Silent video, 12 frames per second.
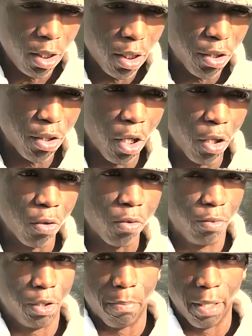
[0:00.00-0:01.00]
So
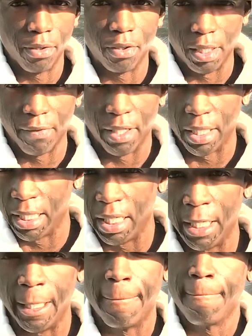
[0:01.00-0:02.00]
your birth certificate,
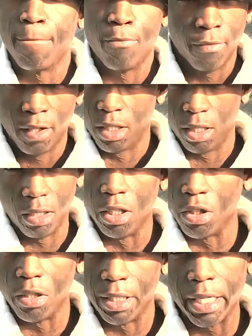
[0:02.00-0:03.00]
again, to
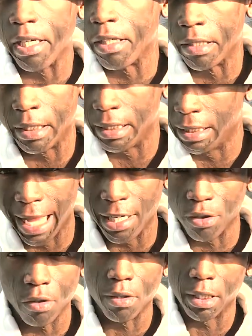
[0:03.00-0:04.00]
look on there, it's not
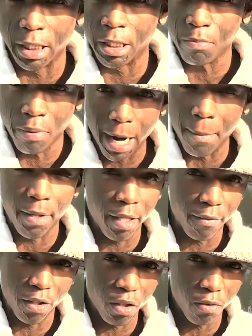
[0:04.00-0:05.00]
yours, it's property
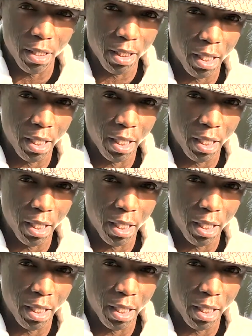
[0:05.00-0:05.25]
of the U.S.